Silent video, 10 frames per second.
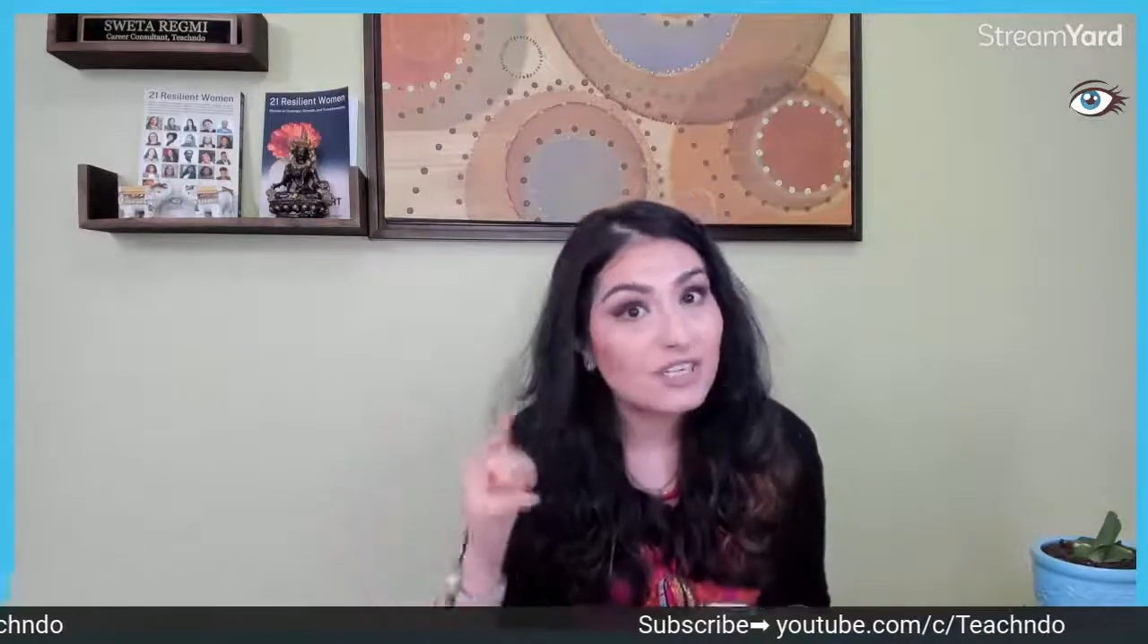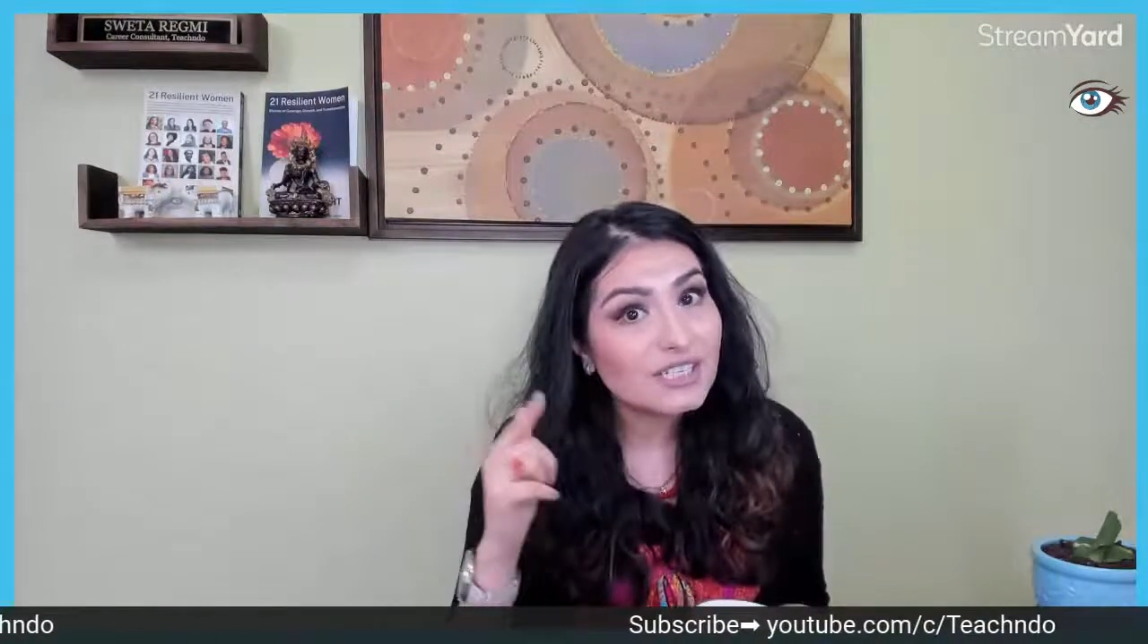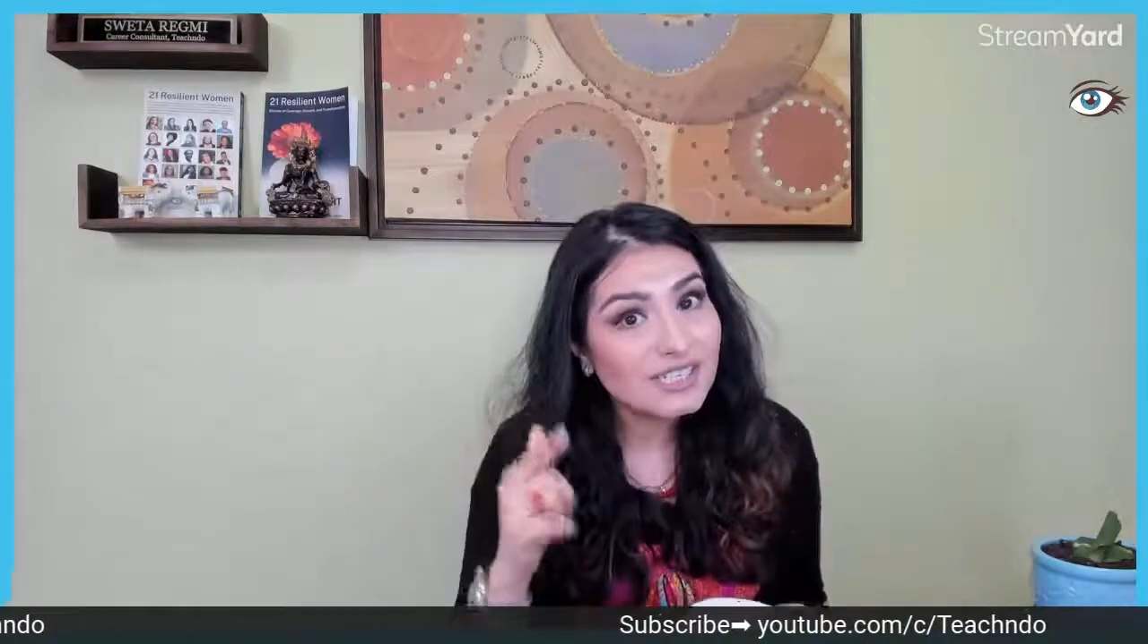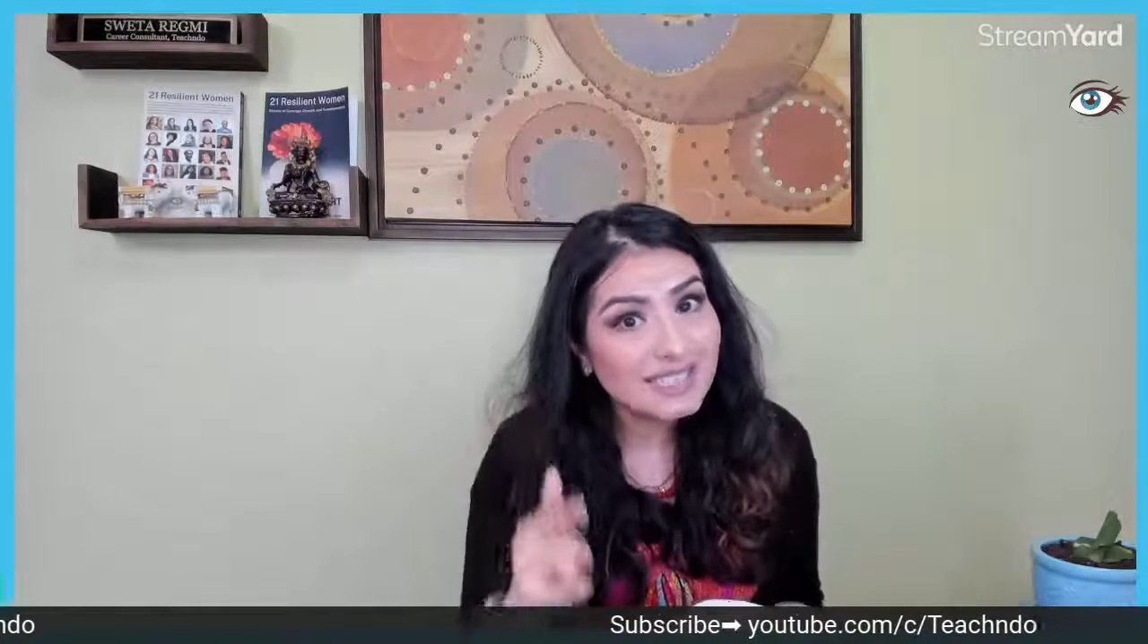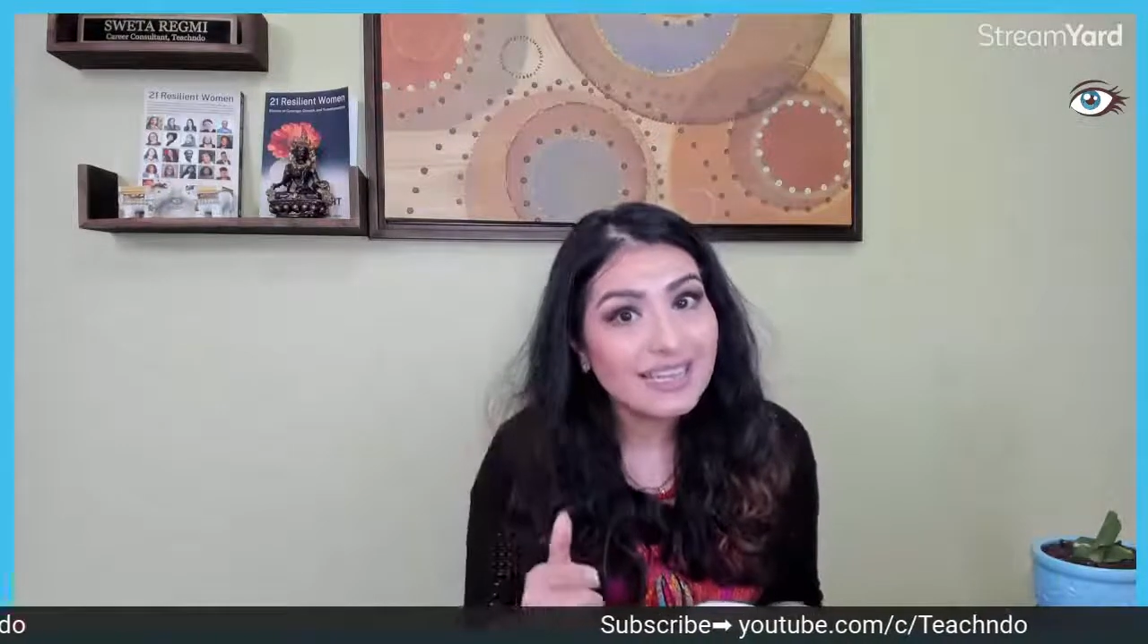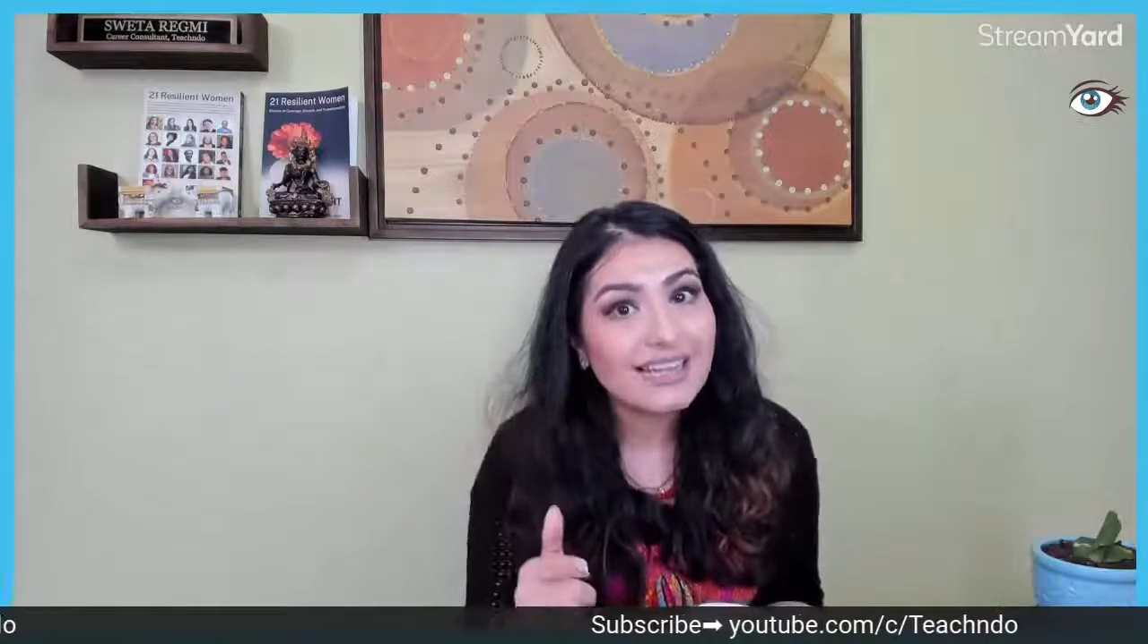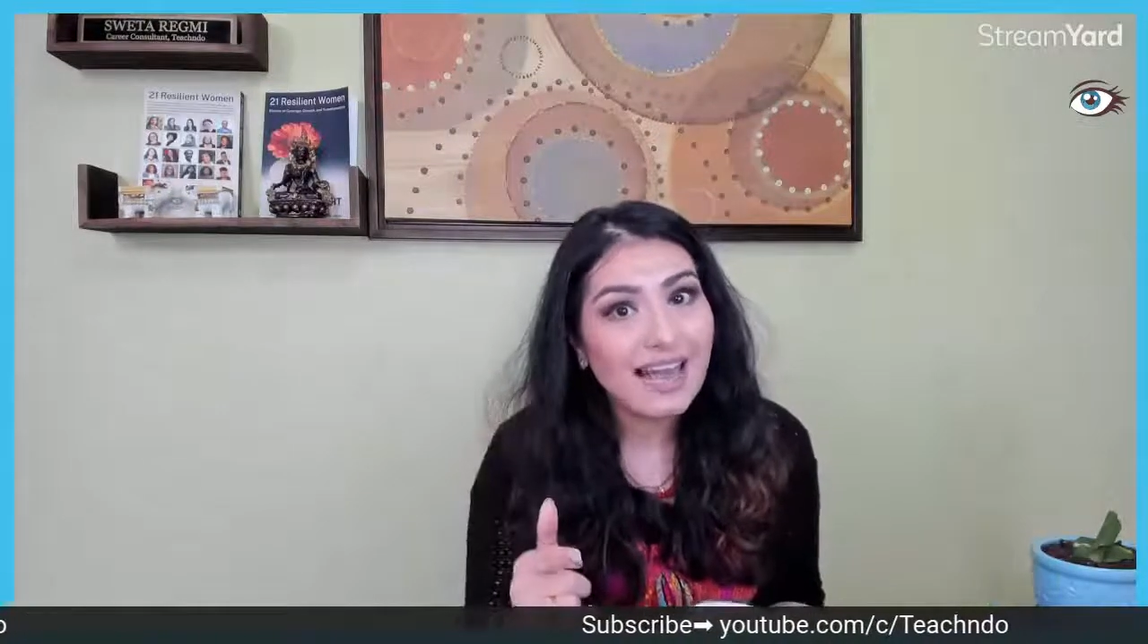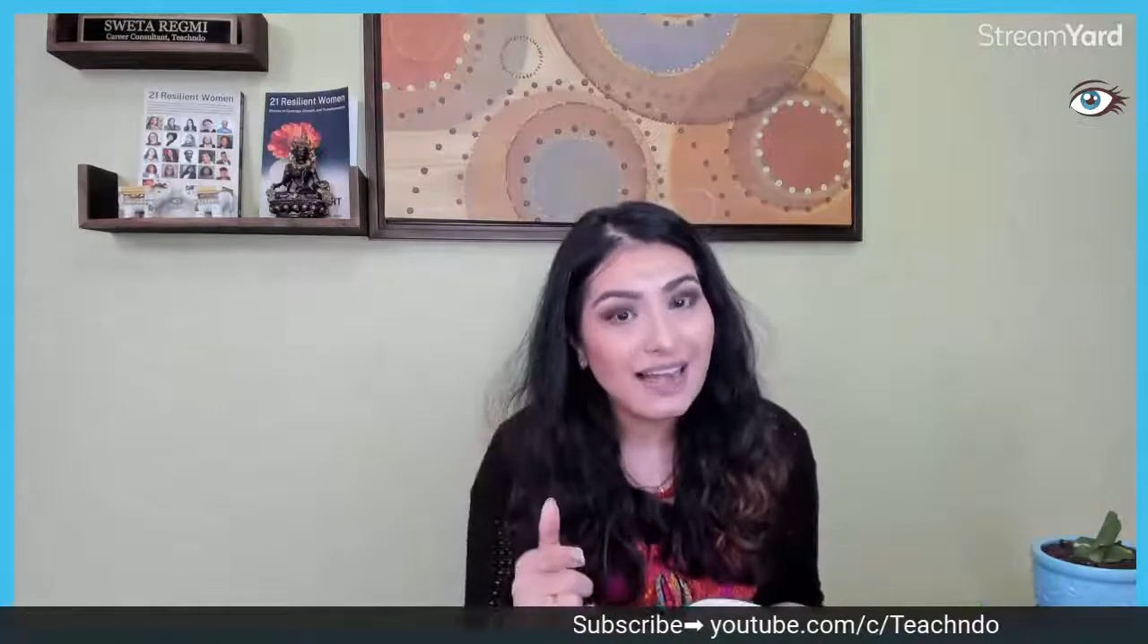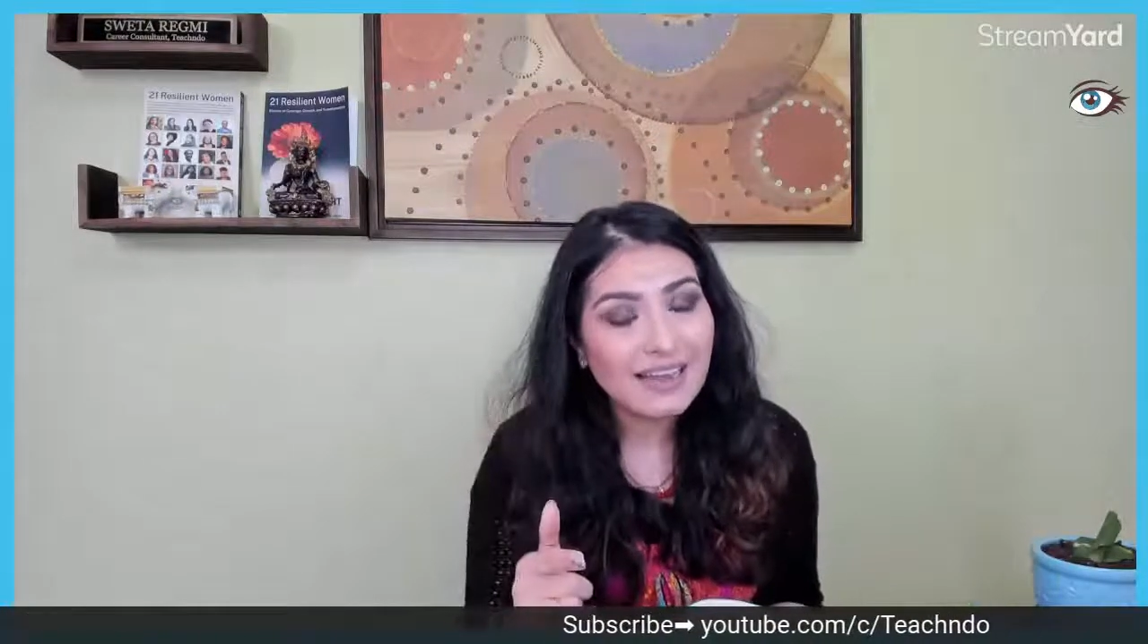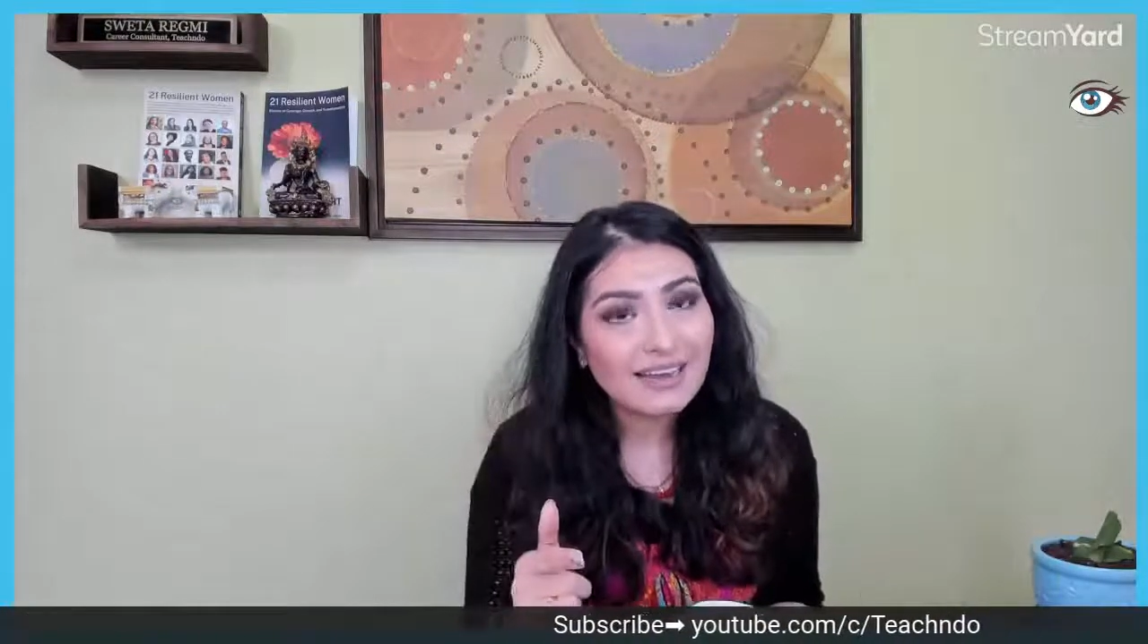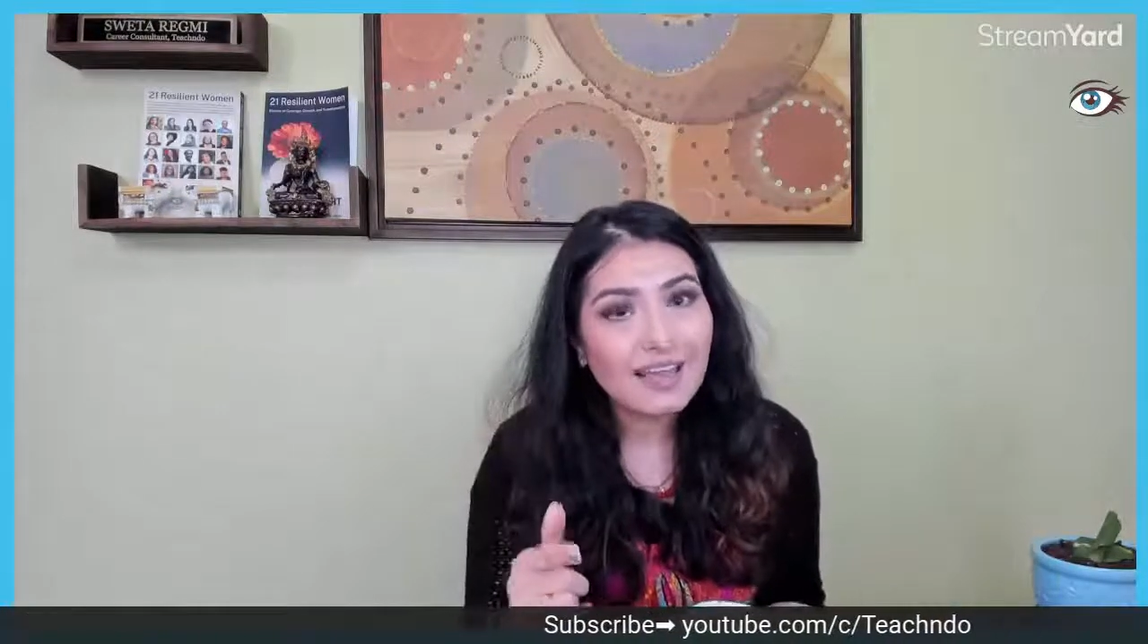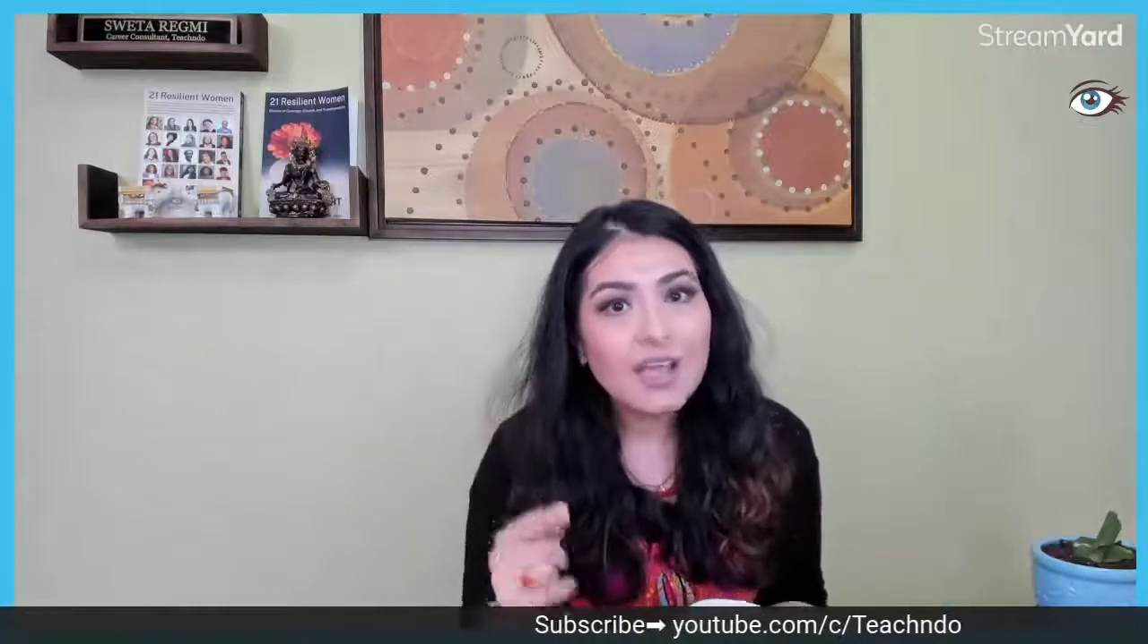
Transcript: You see that?